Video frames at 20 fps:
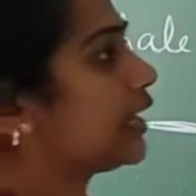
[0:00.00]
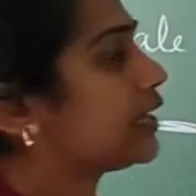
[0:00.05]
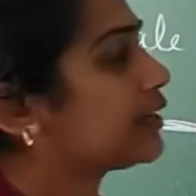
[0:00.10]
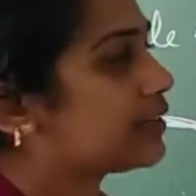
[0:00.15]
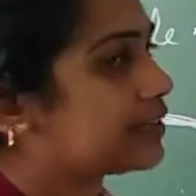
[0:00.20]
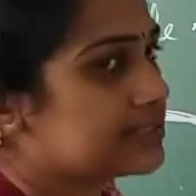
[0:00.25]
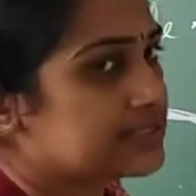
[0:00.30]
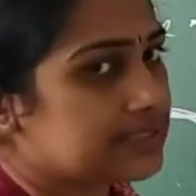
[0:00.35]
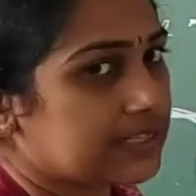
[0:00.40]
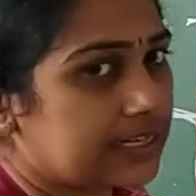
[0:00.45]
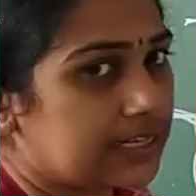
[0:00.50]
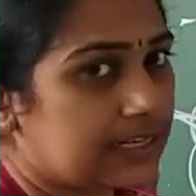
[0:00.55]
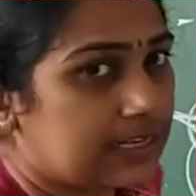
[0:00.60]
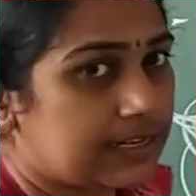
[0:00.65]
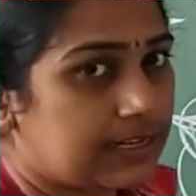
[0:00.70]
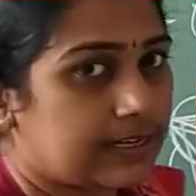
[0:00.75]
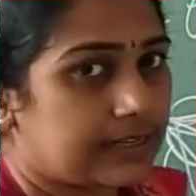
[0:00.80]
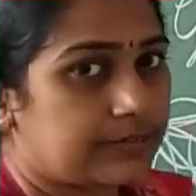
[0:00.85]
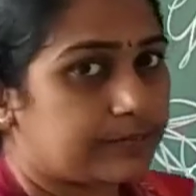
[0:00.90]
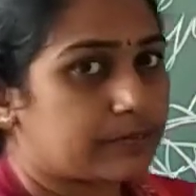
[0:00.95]
and
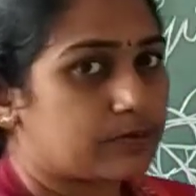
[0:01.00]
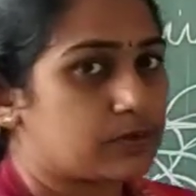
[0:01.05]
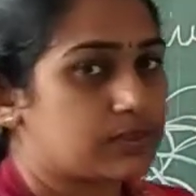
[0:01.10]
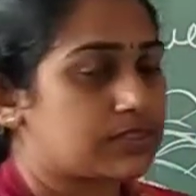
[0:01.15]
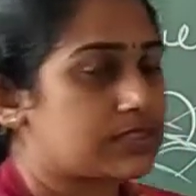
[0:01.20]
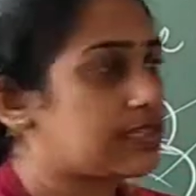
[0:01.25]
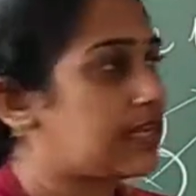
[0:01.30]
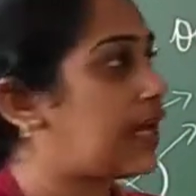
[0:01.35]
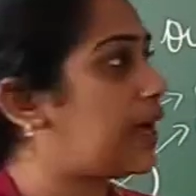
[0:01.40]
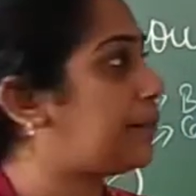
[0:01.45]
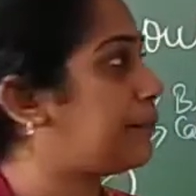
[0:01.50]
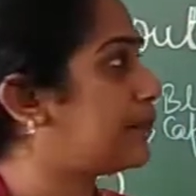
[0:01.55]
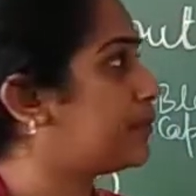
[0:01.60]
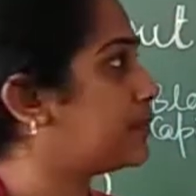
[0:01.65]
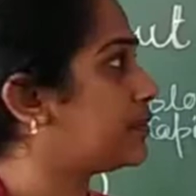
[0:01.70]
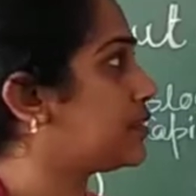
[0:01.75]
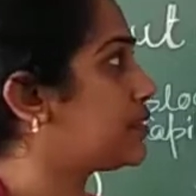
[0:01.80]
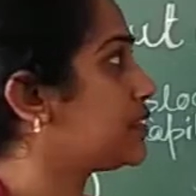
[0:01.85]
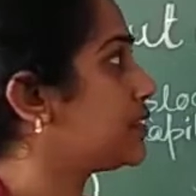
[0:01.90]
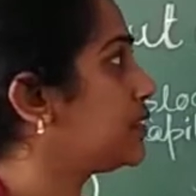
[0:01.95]
exhale process
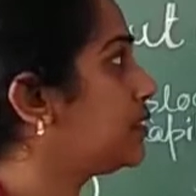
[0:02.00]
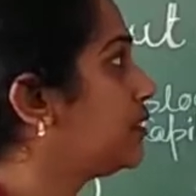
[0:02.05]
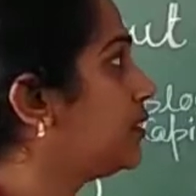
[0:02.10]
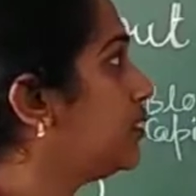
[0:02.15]
happens?